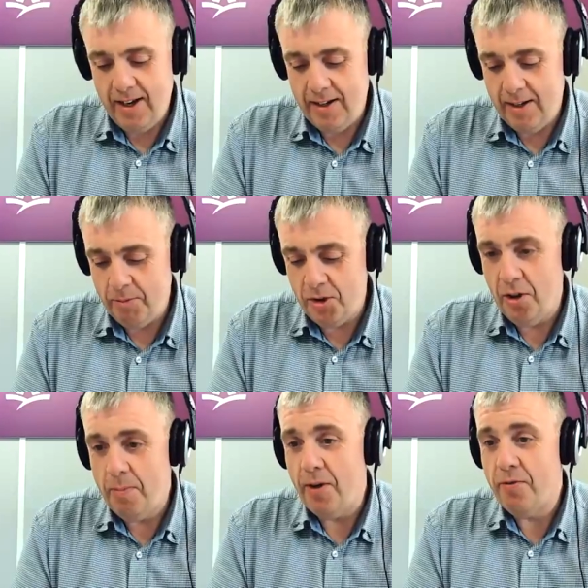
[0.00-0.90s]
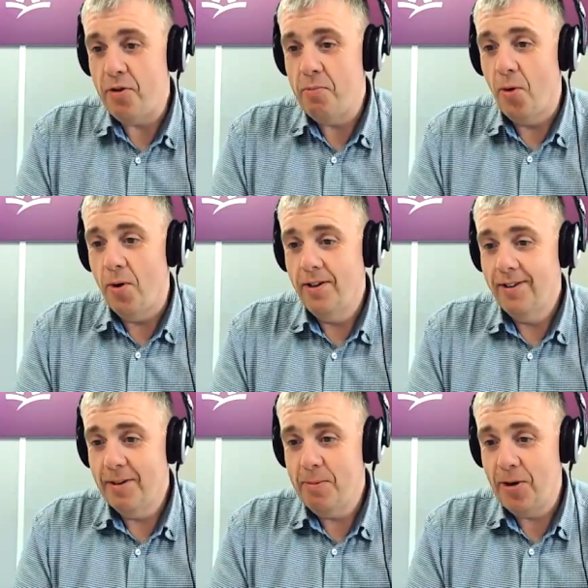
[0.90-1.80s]
uh, I'm sure there'll be a few more.
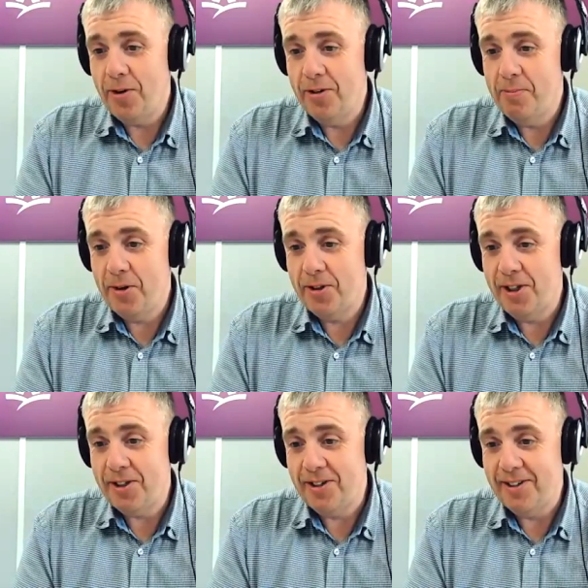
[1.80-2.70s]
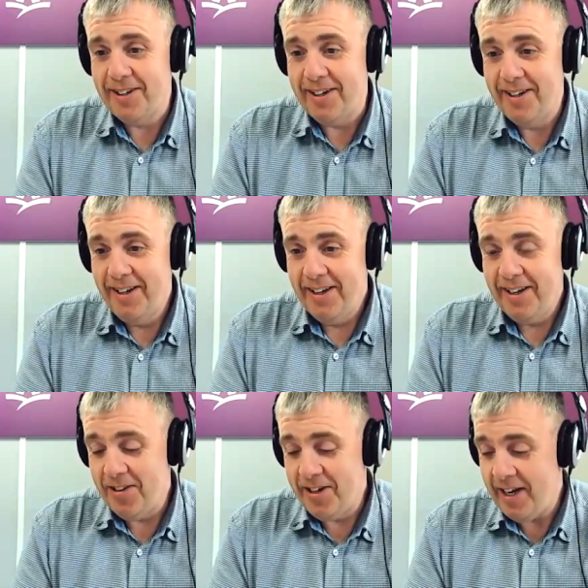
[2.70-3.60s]
We'll be looking to book Jason and the
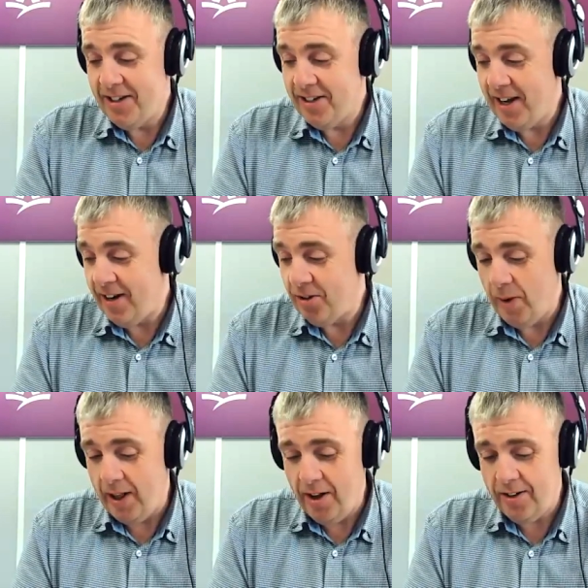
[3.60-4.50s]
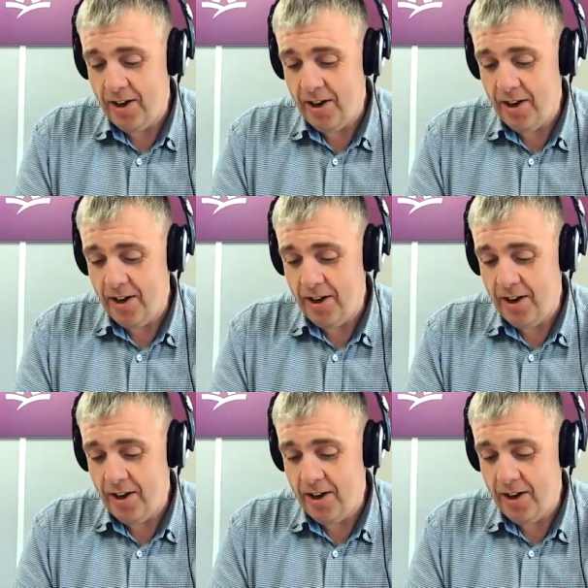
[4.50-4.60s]
and the days ahead as well.